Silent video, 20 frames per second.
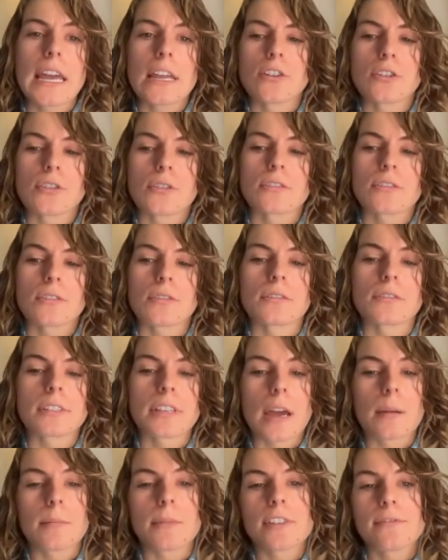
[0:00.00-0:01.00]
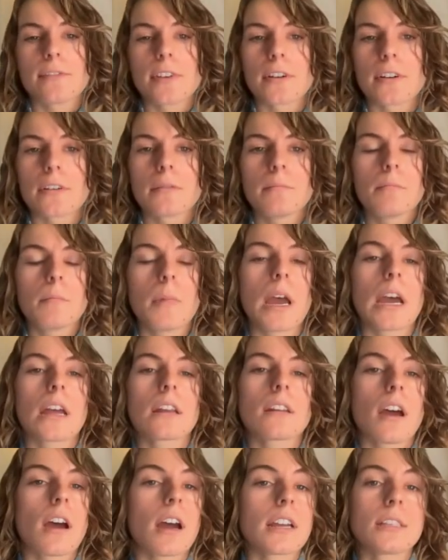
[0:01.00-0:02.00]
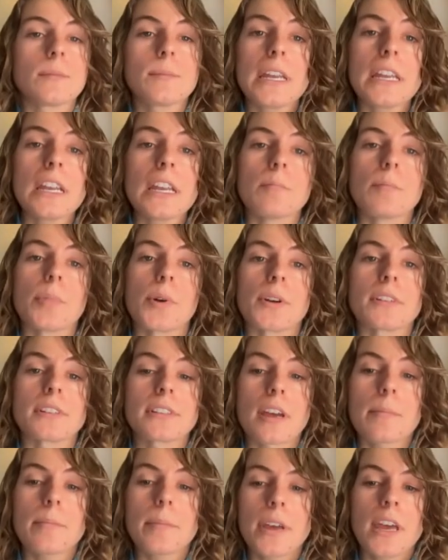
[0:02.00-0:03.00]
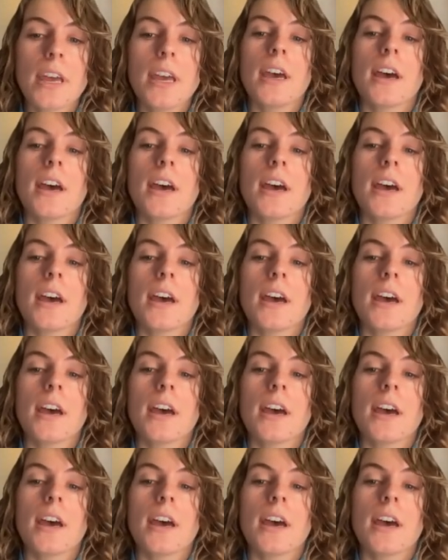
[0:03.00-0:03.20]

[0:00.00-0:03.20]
enters Earth's atmosphere at a high speed and burns up,